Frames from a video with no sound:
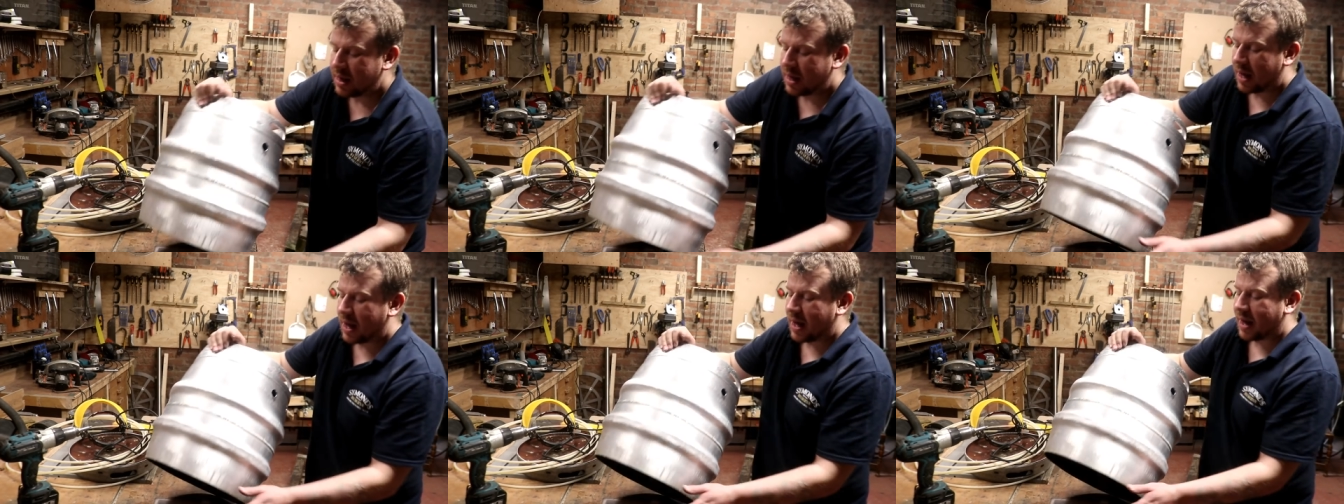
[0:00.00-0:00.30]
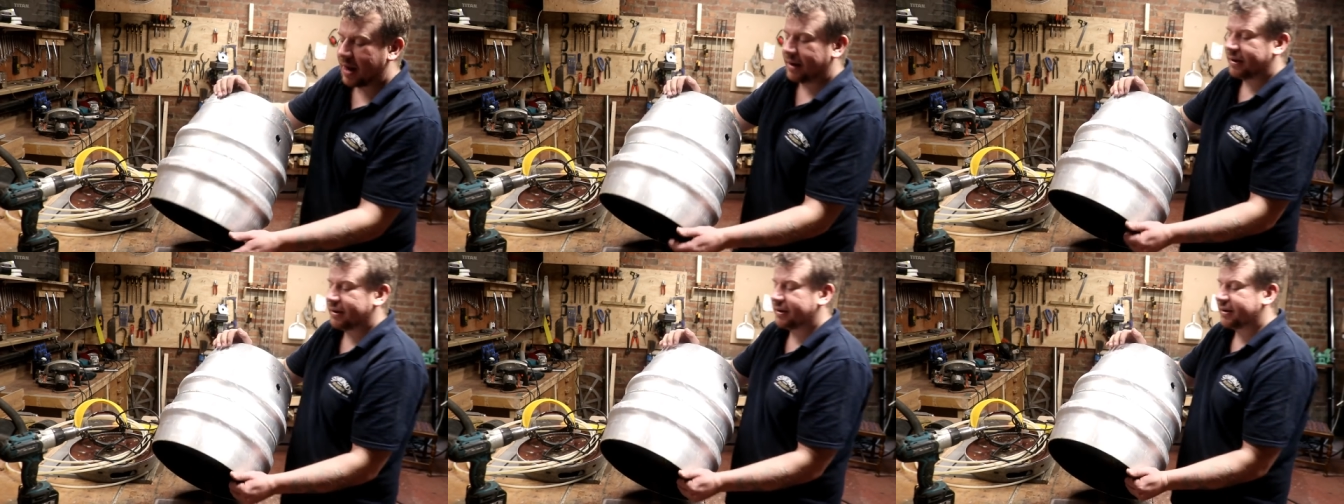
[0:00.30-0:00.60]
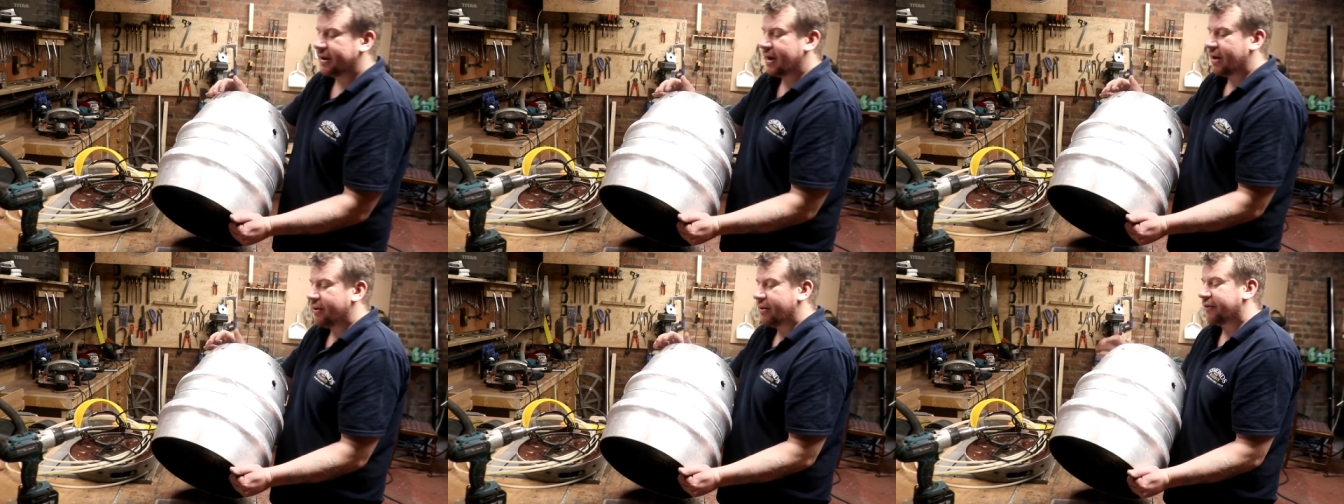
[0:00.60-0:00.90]

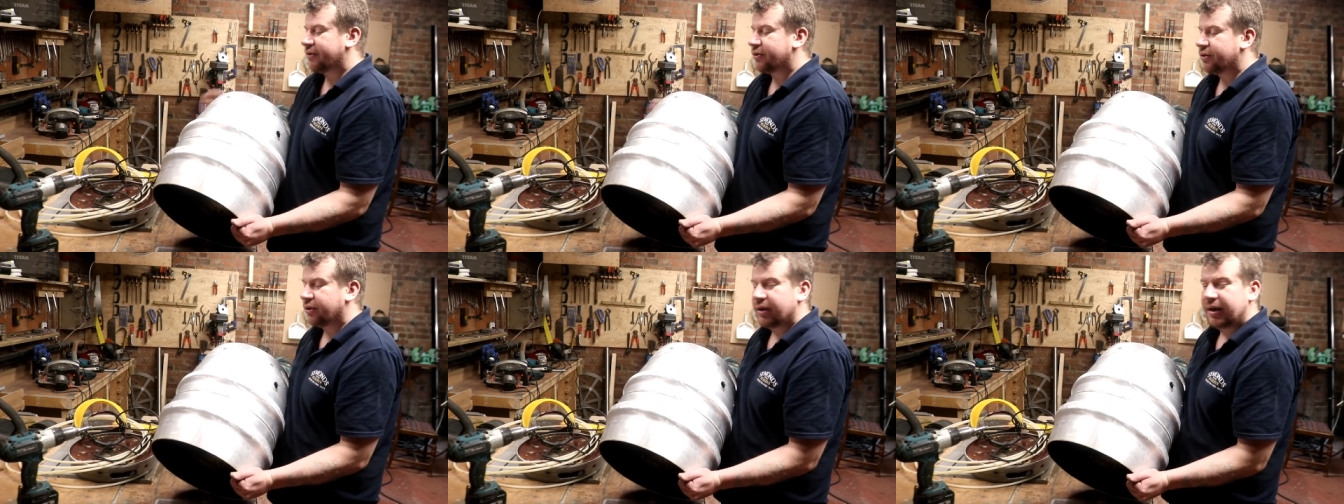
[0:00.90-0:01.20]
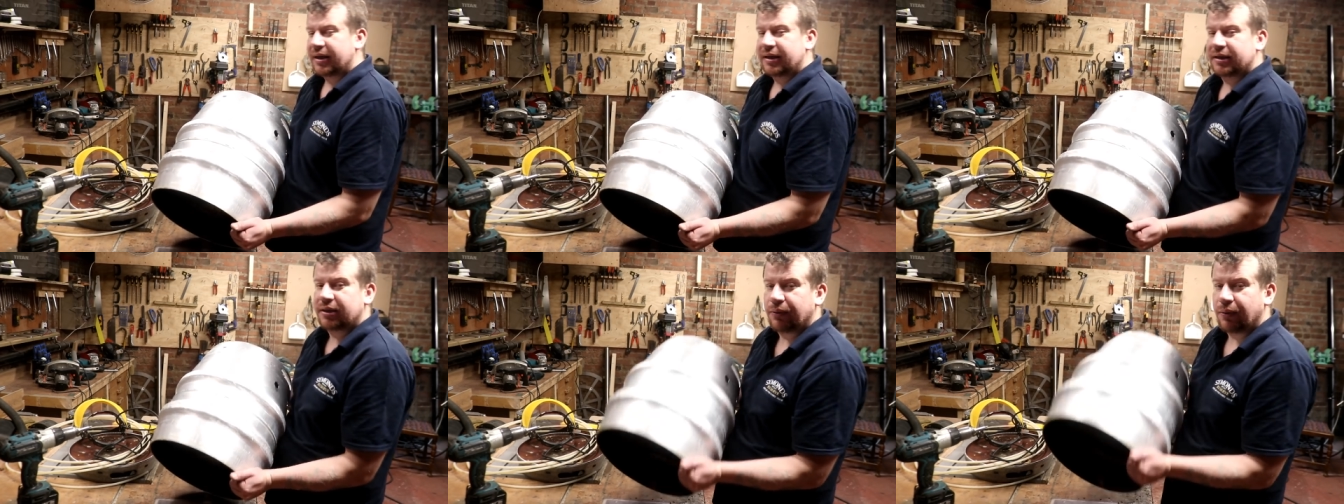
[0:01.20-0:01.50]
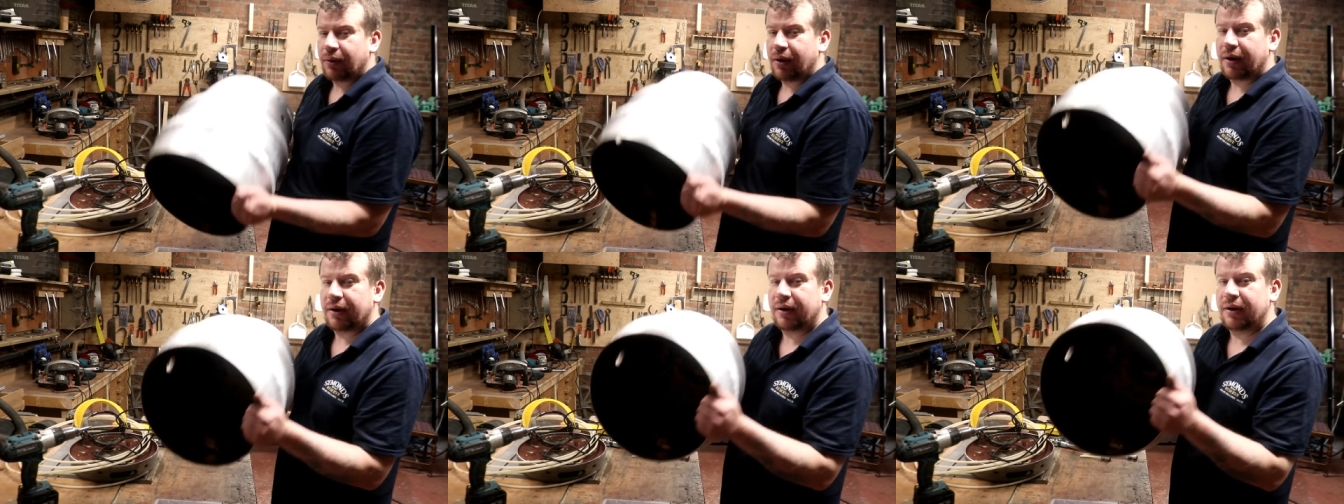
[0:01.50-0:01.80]
And now I've cut into
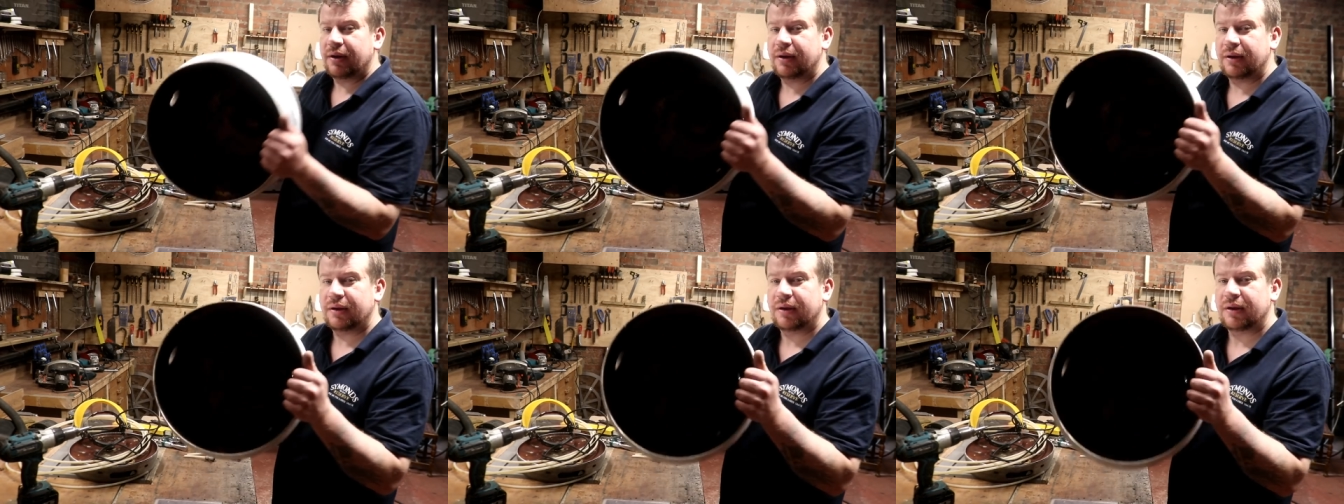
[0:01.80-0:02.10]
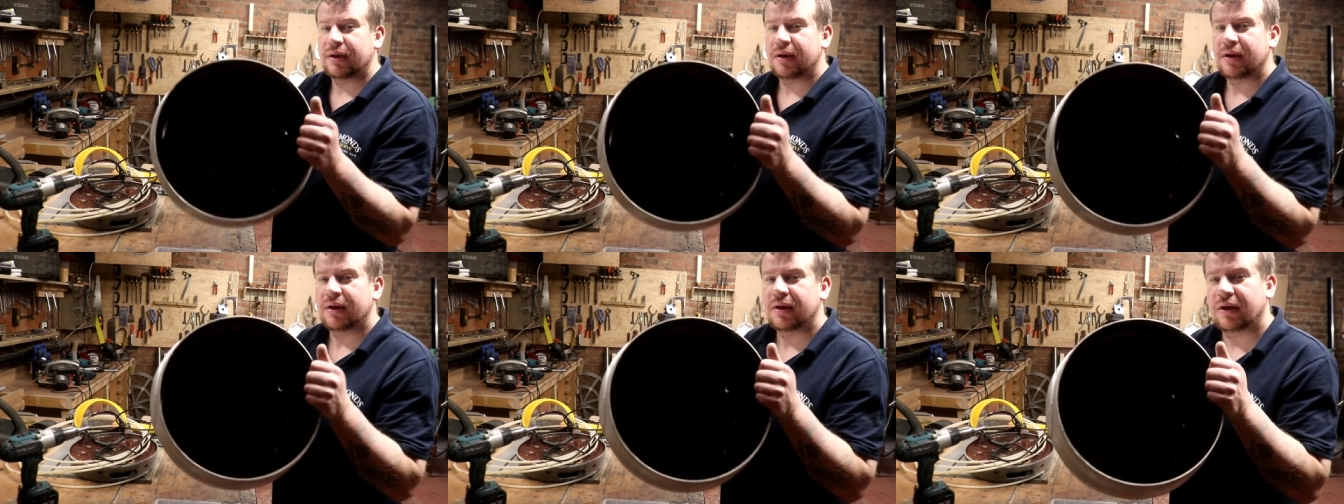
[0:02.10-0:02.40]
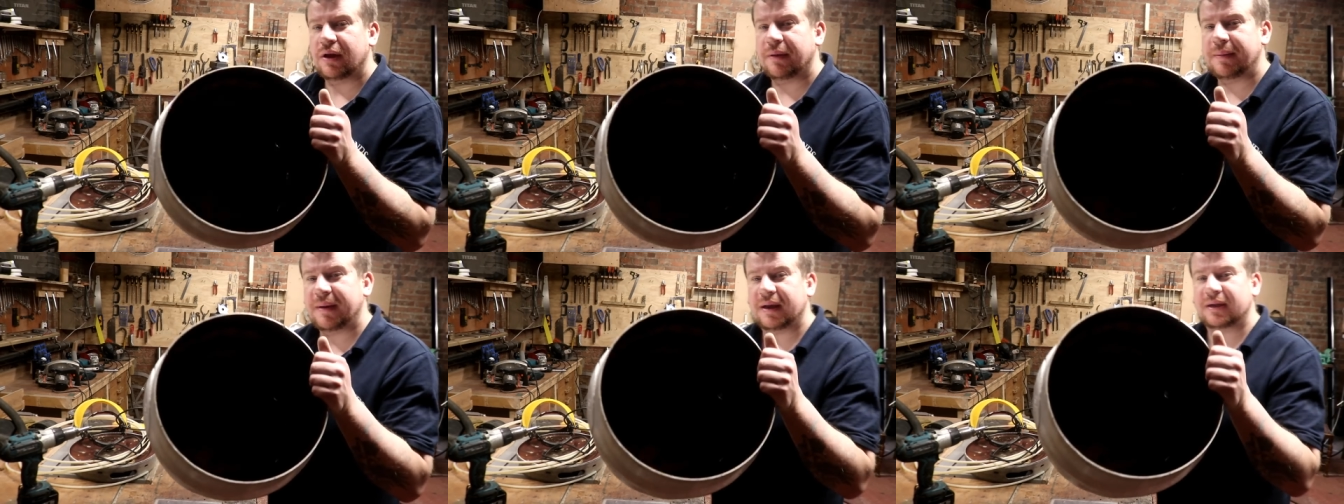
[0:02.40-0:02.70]
one,
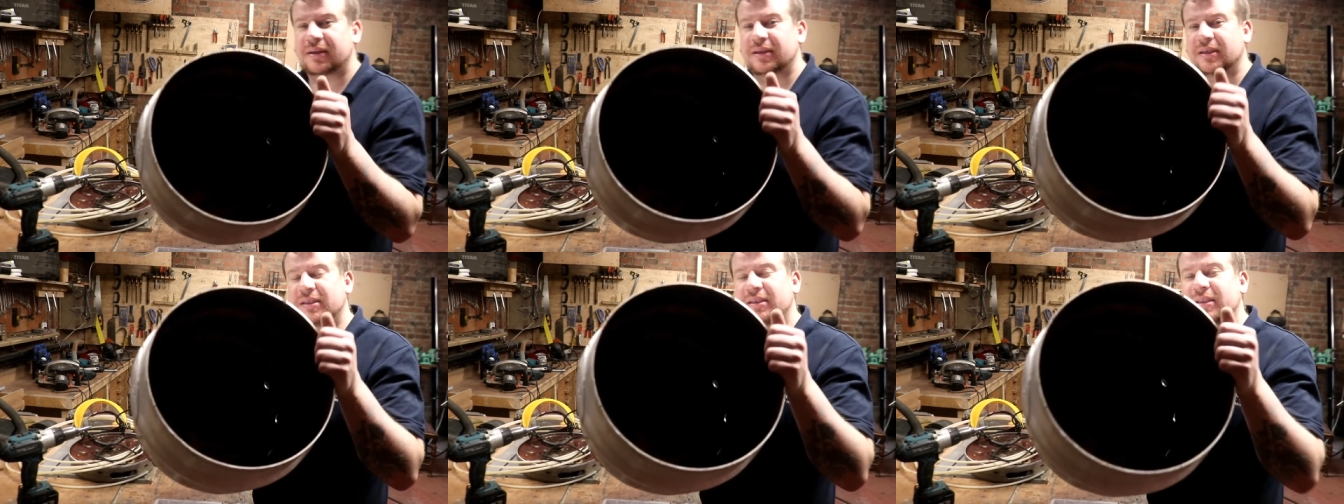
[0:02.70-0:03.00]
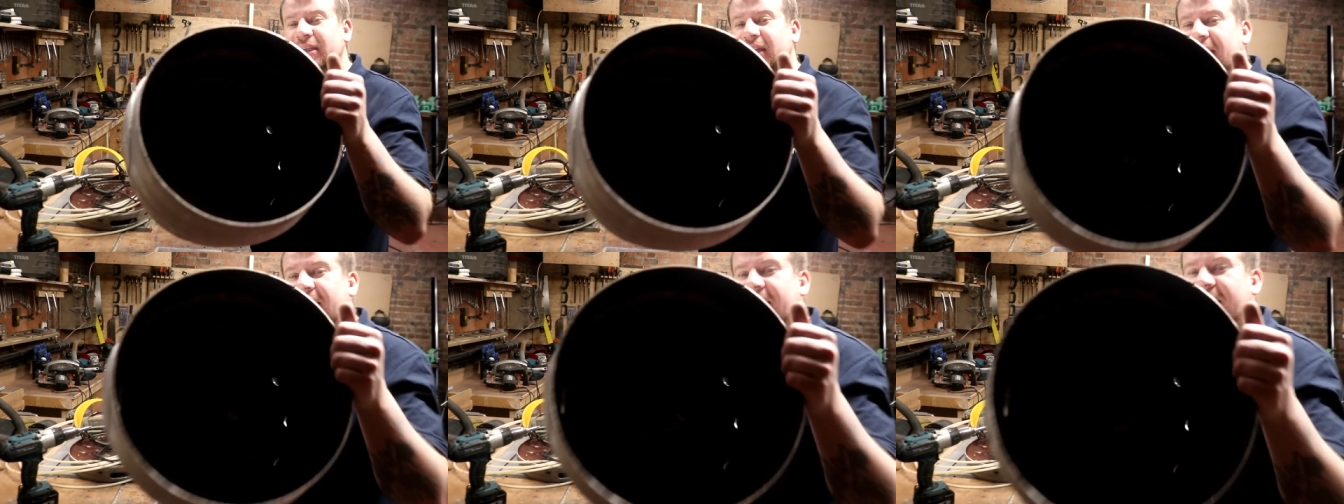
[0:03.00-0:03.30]
you'll be able to see